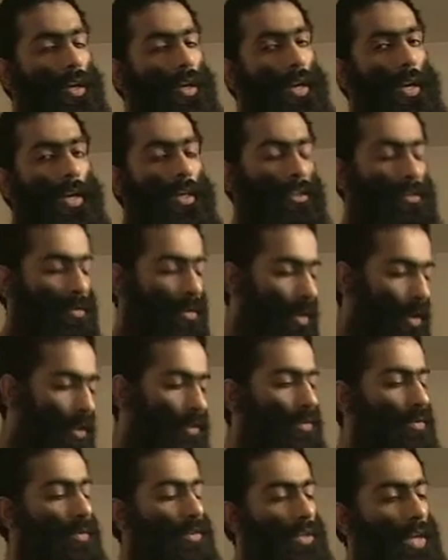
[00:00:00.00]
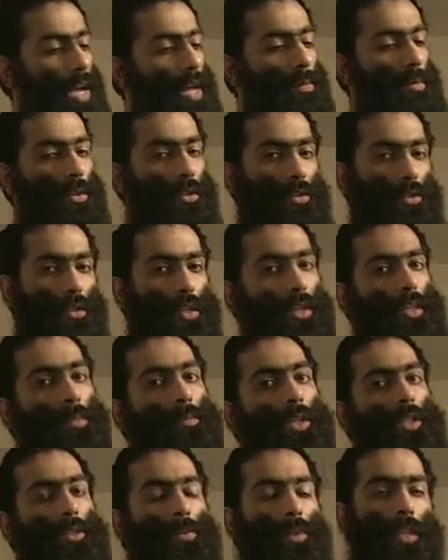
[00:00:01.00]
and to also establish that they
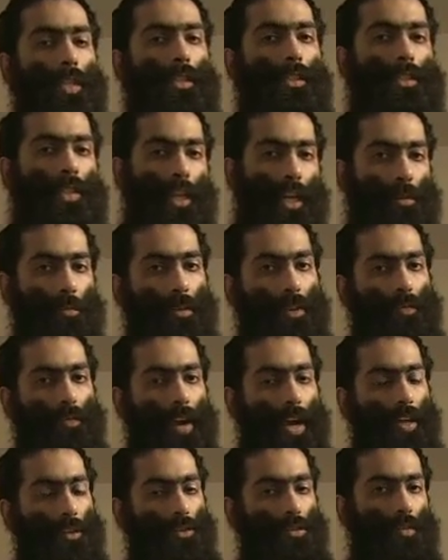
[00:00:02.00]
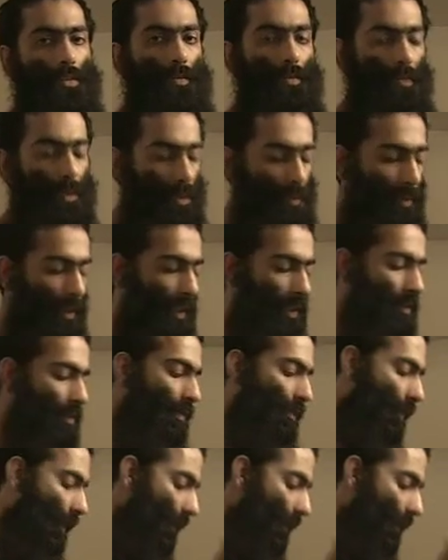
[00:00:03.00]
must be done in a timely fashion, which means, for